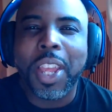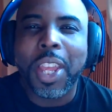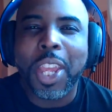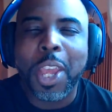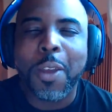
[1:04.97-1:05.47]

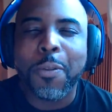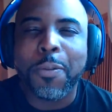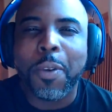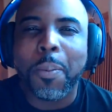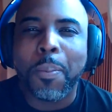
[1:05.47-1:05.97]

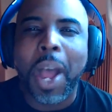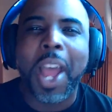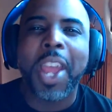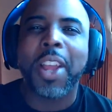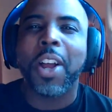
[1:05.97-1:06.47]
give
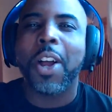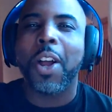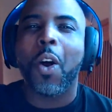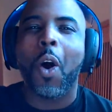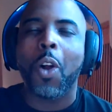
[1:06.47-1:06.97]
my
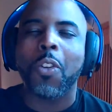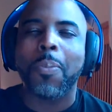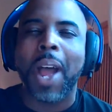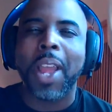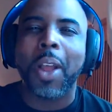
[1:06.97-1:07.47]
all of
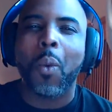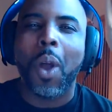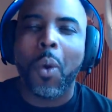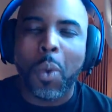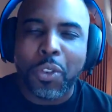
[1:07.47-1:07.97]
my
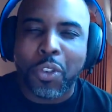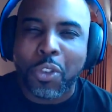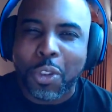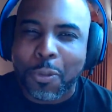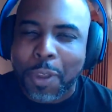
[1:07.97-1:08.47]
well wishes
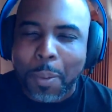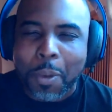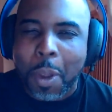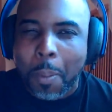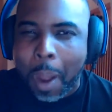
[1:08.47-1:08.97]
to the
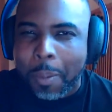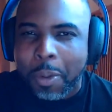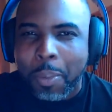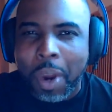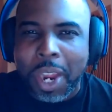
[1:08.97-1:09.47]
family of Bobby
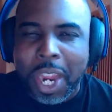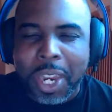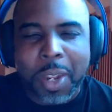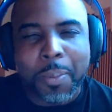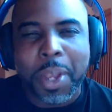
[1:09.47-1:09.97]
the Brain
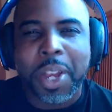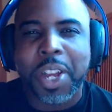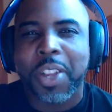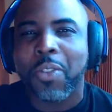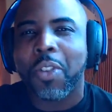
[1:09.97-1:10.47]
Heenan,
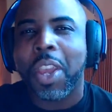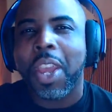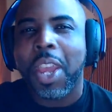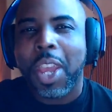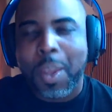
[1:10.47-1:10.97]
because
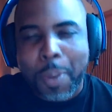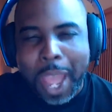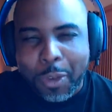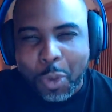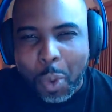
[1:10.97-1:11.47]
he
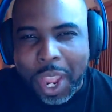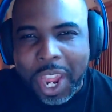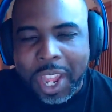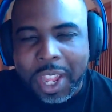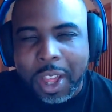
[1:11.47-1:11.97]
passed
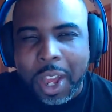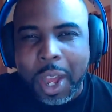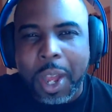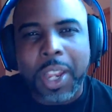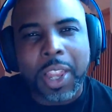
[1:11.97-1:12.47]
away
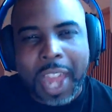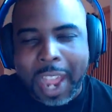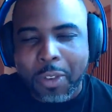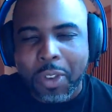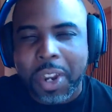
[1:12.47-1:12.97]

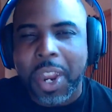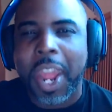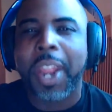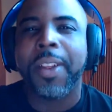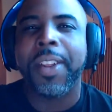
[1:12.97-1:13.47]
last
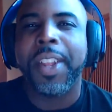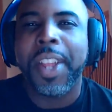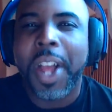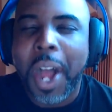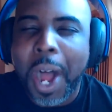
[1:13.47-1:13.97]
Sunday.
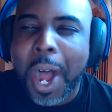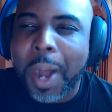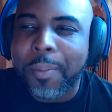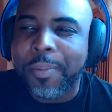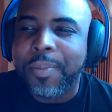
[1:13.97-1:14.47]

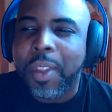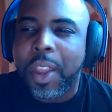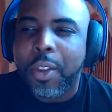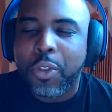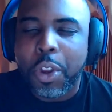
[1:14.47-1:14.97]

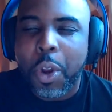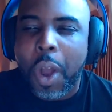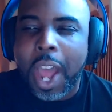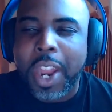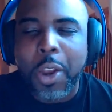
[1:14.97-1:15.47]

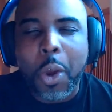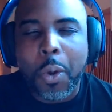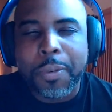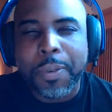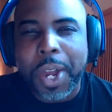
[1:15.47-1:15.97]
So I didn't
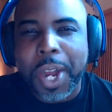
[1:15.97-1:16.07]
know if